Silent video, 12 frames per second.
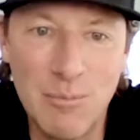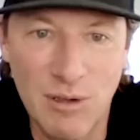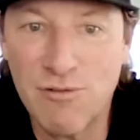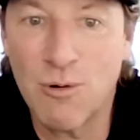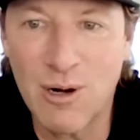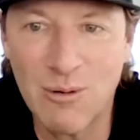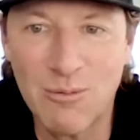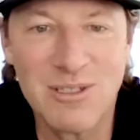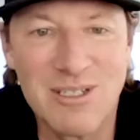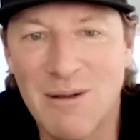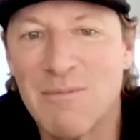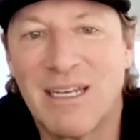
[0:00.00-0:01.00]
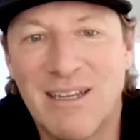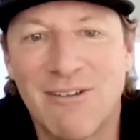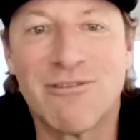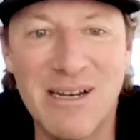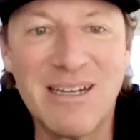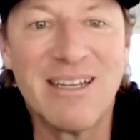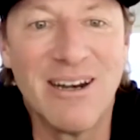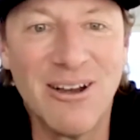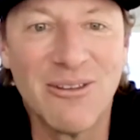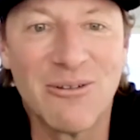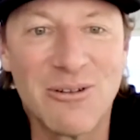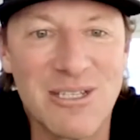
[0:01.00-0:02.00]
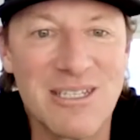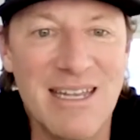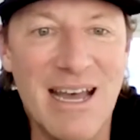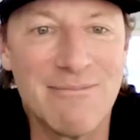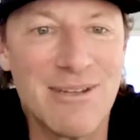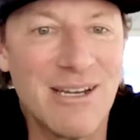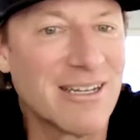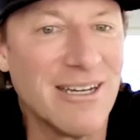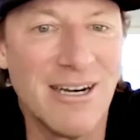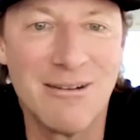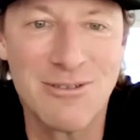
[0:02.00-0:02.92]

before it was something different. You know, there was a Snap.com.